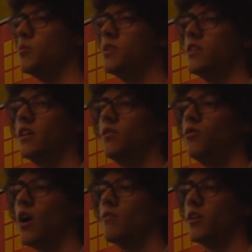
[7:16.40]
which means that if
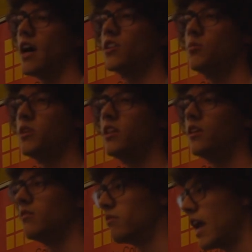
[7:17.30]
you have an
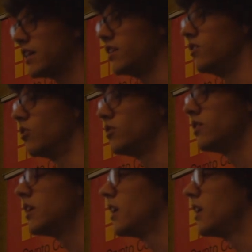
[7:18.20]
RGB Lightning node,